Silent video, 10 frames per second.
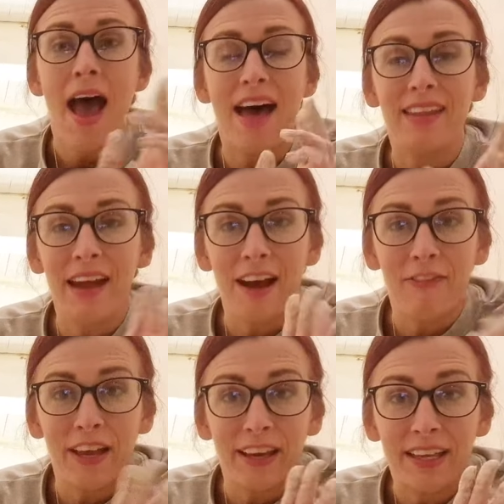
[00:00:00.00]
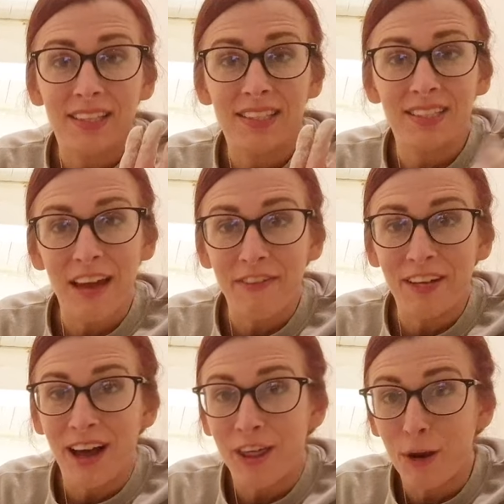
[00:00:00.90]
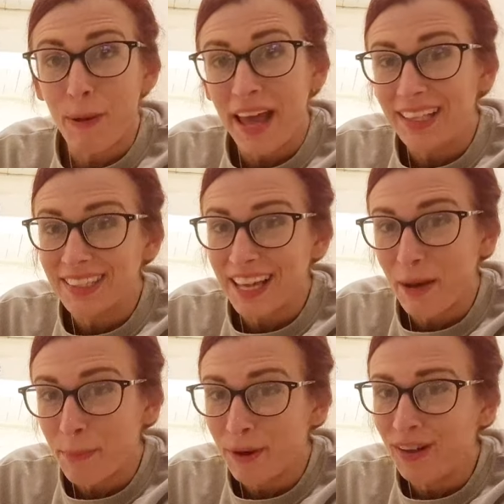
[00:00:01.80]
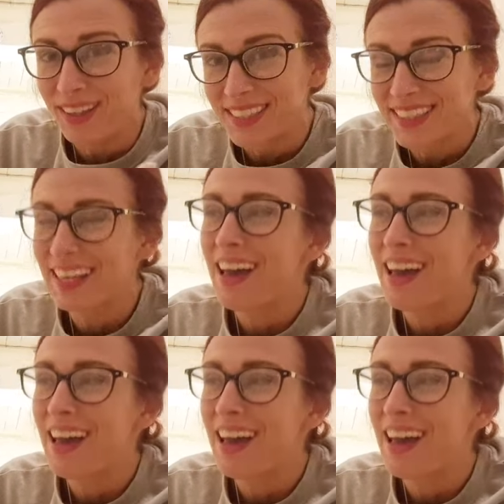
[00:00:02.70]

and then I have like seven other paint samples